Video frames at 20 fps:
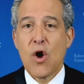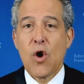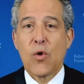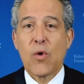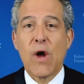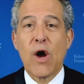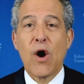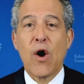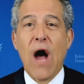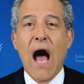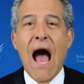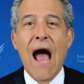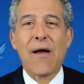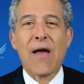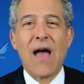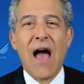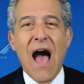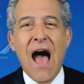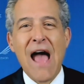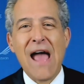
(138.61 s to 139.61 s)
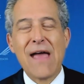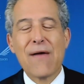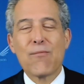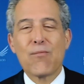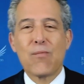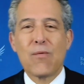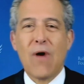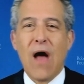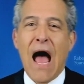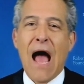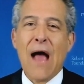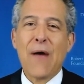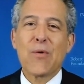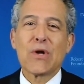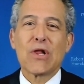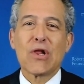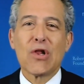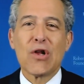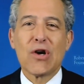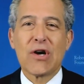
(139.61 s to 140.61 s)
you know, I, I, I
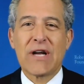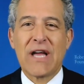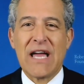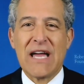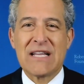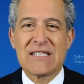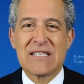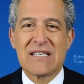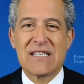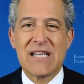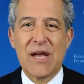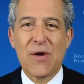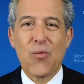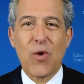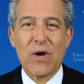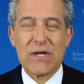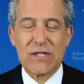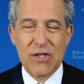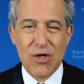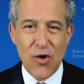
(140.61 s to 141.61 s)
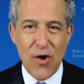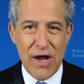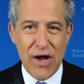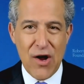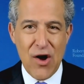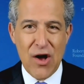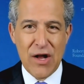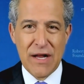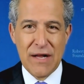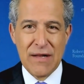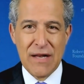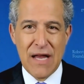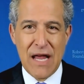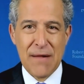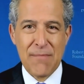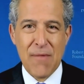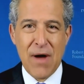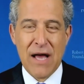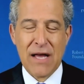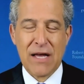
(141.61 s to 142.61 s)
would look and see what's going on in,
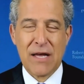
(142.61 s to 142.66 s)
in my